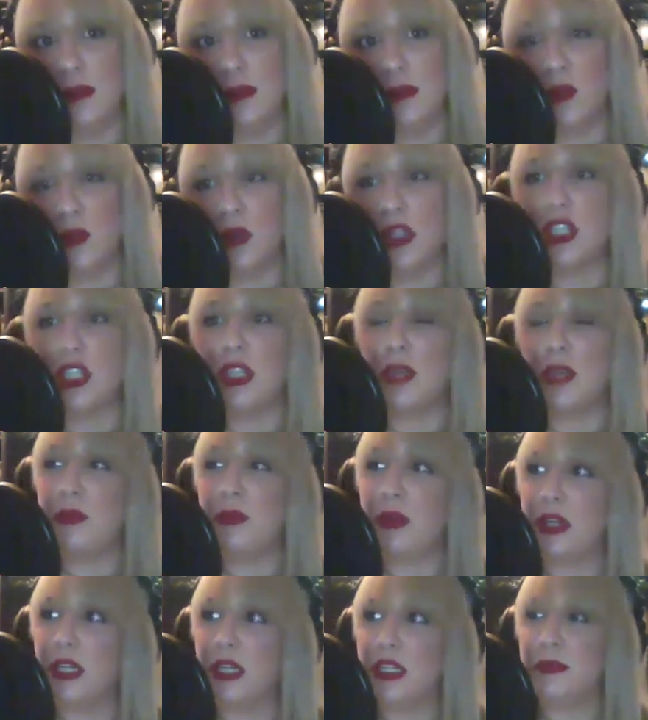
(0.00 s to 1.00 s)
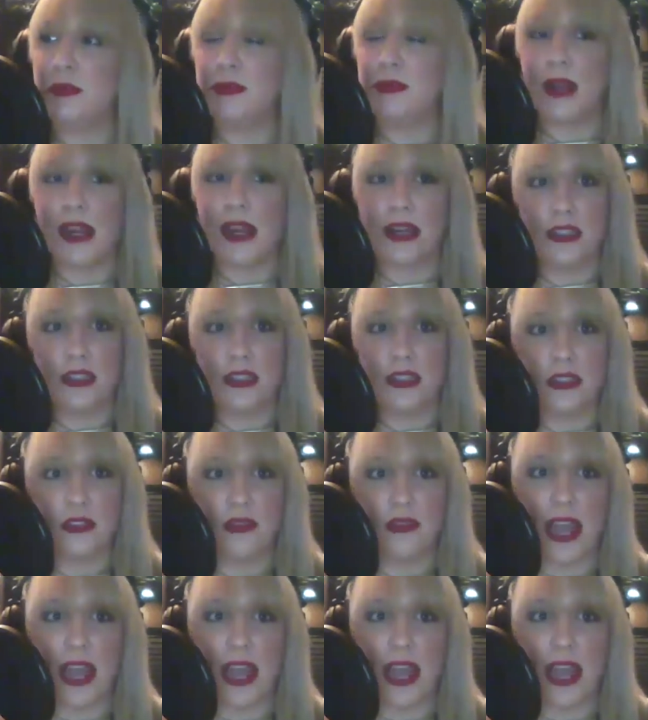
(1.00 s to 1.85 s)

in which they put it into practice of